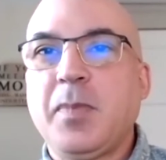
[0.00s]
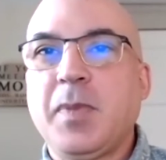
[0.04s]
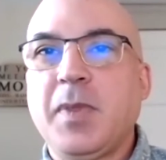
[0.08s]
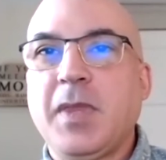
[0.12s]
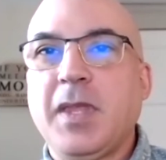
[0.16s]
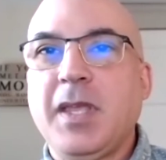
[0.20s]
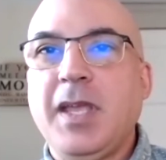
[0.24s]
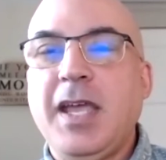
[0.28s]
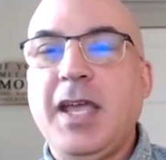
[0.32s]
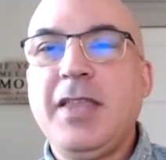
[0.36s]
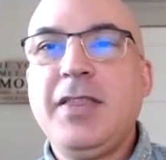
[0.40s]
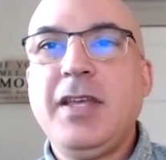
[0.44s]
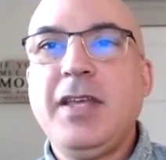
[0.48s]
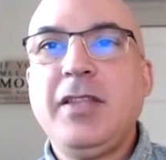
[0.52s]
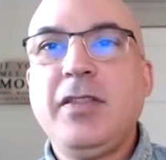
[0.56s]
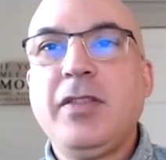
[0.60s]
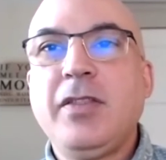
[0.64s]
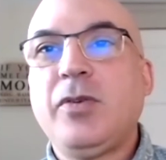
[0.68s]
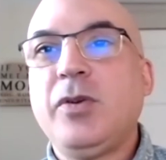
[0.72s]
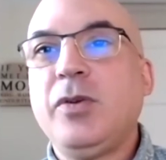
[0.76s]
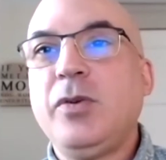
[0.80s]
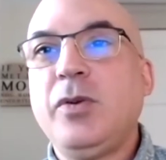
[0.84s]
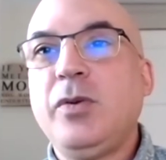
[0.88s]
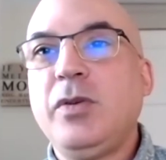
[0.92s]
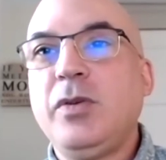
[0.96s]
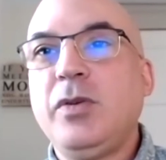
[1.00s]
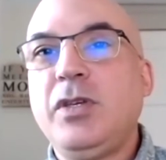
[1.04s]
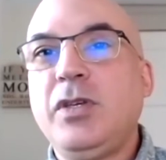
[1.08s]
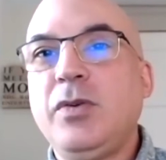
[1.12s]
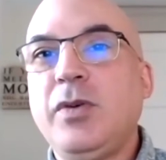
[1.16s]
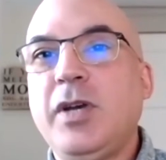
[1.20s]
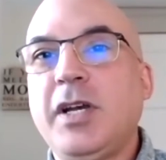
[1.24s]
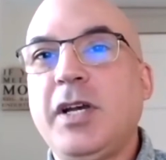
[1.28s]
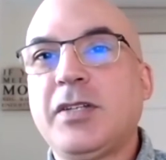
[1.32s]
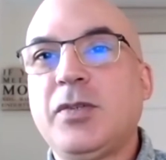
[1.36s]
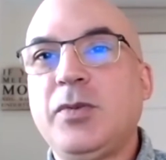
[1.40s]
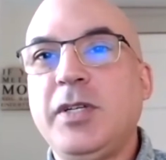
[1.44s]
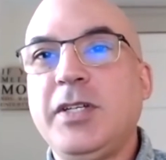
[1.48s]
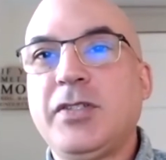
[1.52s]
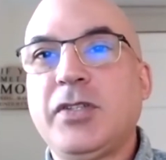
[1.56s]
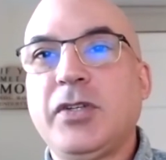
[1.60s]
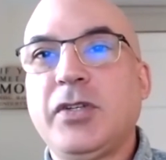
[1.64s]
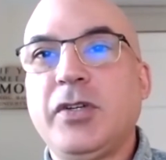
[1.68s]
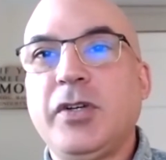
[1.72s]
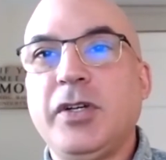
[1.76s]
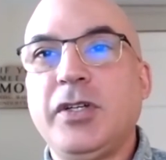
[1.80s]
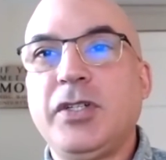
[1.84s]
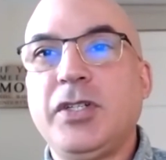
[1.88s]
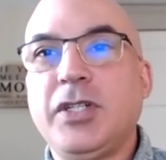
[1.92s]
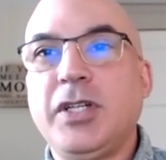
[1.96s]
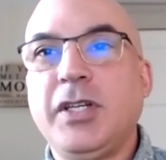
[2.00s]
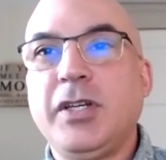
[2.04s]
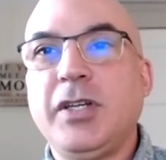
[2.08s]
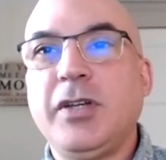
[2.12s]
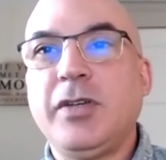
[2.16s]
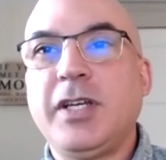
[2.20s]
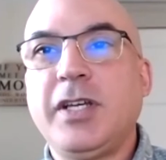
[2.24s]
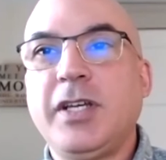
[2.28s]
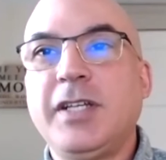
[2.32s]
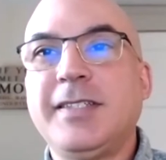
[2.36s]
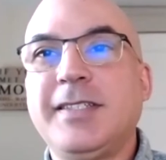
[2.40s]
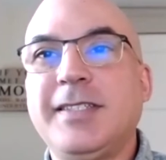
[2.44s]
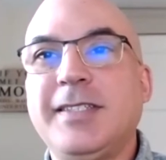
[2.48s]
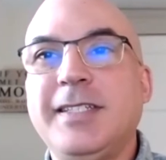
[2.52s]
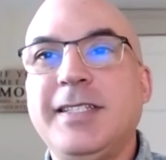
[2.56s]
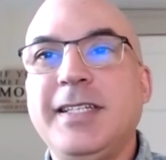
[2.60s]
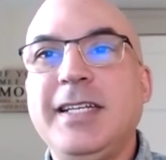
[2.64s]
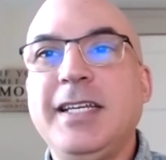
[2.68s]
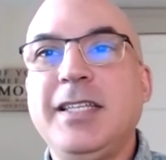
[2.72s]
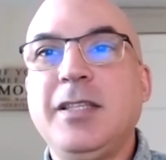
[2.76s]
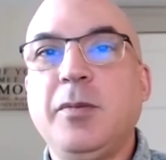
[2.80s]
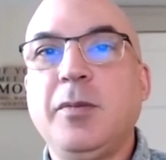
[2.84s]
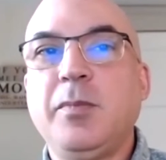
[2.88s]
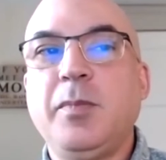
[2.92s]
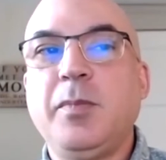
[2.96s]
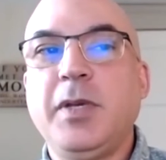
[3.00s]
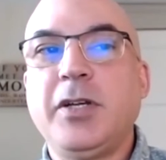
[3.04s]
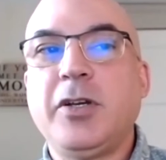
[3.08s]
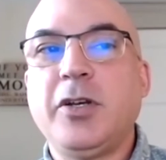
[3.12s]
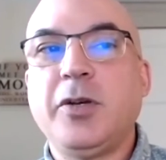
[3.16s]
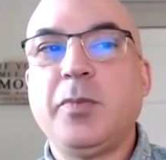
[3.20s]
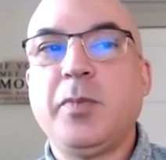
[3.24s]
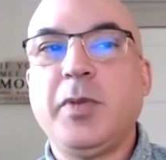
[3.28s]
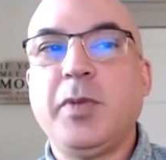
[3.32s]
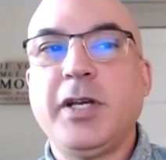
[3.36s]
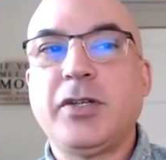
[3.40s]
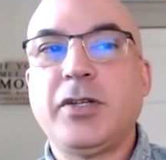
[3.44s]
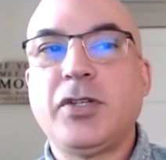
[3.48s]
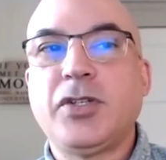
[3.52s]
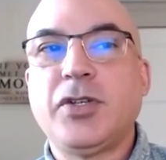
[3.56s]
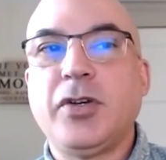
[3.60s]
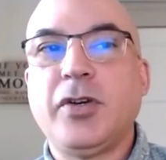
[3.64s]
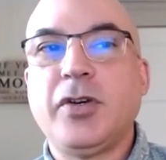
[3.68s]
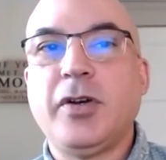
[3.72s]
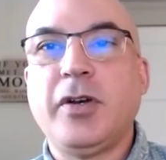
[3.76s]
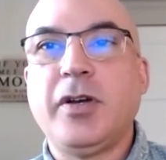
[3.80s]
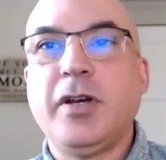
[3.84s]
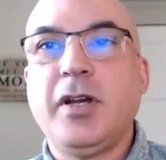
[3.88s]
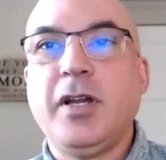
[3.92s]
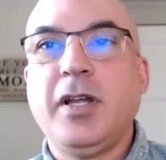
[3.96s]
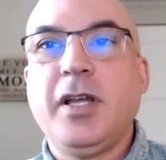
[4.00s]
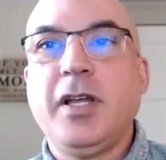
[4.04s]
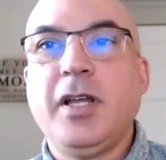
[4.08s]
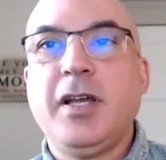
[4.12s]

then through UX research, you can see the bigger picture